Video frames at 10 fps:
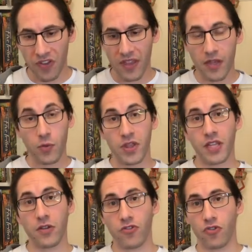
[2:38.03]
and then
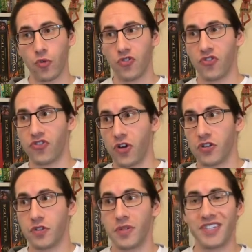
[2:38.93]
within those groups, you
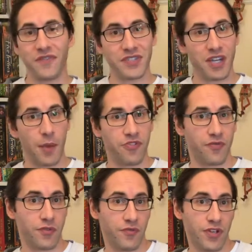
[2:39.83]
start doing different types of
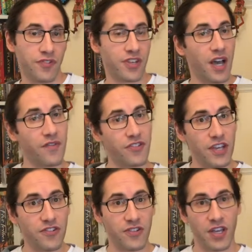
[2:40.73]
reveals and
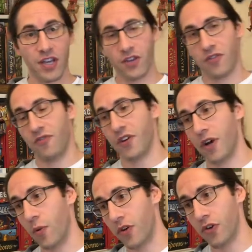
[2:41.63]
conversations to figure
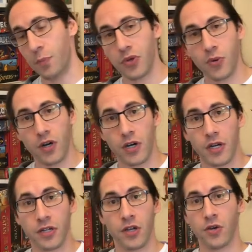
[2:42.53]
out what group you are
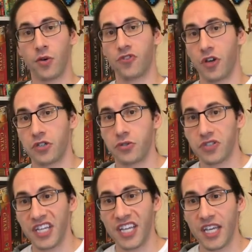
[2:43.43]
on, who's on your
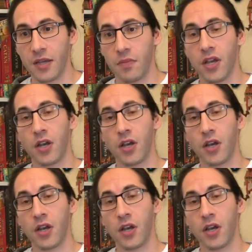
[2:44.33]
team,